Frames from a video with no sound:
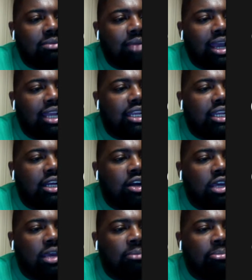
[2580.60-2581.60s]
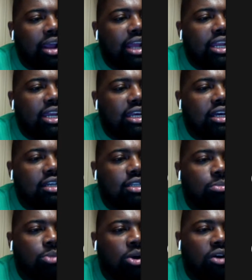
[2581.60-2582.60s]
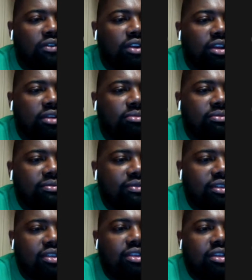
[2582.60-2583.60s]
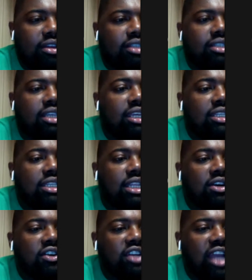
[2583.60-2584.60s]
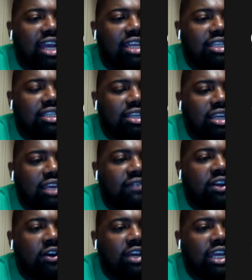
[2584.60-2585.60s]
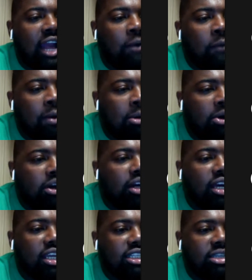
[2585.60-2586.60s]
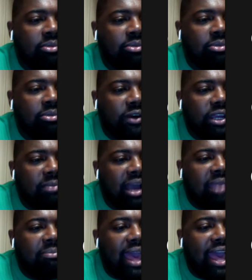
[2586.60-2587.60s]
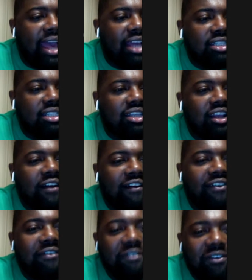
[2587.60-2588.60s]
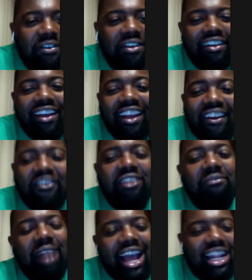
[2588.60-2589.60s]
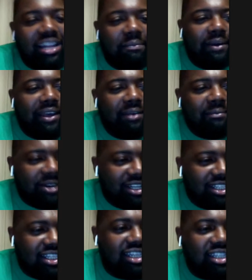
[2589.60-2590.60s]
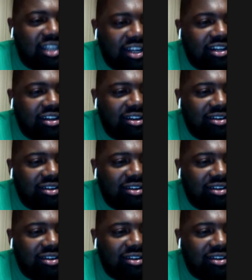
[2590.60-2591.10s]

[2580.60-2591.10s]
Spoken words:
is somebody need to go get Brandon Cooks up off of them because he's still nice. Even though he got one more concussion before he might pass, we might have to put him on a T-shirt.